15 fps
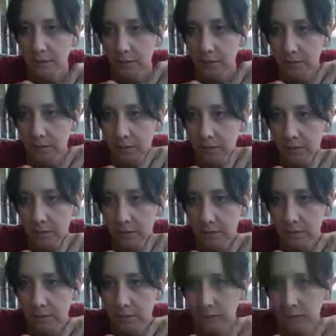
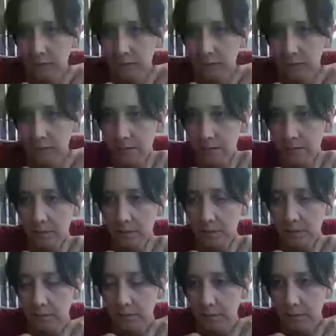
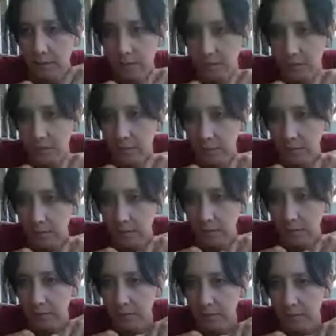
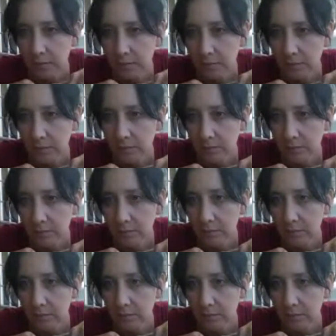[no speech]